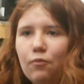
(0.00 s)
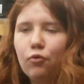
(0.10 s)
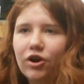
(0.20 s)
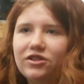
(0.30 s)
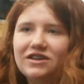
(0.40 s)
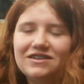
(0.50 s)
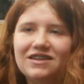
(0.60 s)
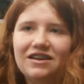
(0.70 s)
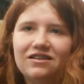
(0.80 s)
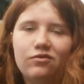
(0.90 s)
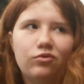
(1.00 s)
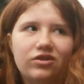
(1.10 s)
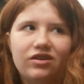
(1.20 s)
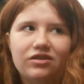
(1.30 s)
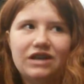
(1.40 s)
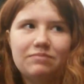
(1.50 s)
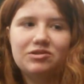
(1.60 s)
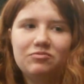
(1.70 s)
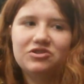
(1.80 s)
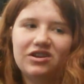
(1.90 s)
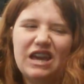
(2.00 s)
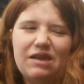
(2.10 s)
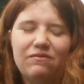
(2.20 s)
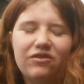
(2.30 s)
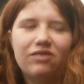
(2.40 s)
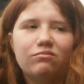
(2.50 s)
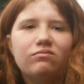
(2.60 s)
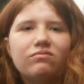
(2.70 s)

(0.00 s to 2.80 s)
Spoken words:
where the types of music came from.